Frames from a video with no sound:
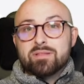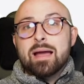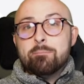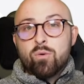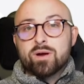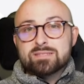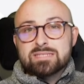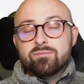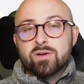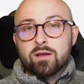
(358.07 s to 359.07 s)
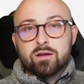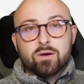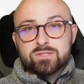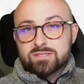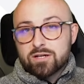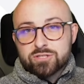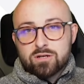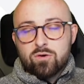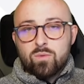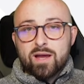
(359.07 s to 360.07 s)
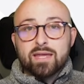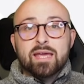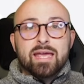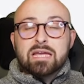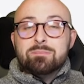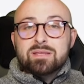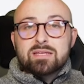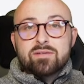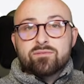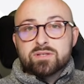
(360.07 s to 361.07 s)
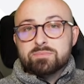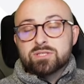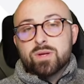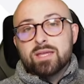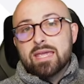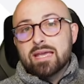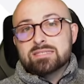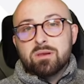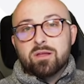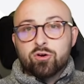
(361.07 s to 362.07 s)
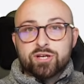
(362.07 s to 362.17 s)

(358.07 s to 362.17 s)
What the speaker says: but that 0.7 can go such a long way. It can be the difference between getting someone like